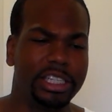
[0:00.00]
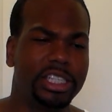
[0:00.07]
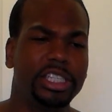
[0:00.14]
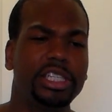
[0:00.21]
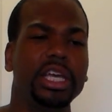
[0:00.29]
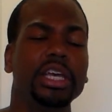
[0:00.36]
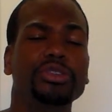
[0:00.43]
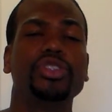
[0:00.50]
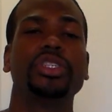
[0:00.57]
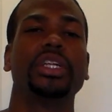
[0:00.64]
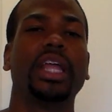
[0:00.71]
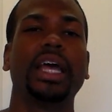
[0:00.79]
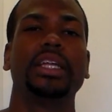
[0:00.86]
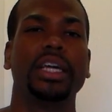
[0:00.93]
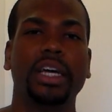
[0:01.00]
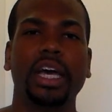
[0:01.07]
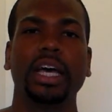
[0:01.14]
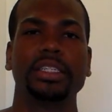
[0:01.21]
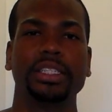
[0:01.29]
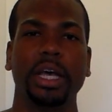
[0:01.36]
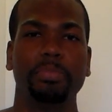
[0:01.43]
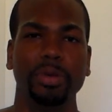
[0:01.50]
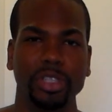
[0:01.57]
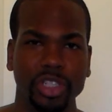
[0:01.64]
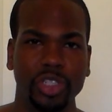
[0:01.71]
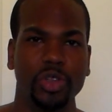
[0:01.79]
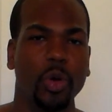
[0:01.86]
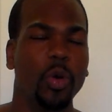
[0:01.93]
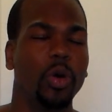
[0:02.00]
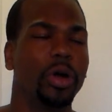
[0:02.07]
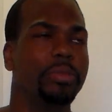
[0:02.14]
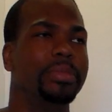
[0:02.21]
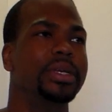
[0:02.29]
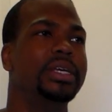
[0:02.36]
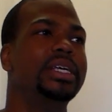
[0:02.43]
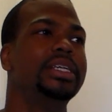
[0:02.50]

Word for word: she used to like to cuss up a storm.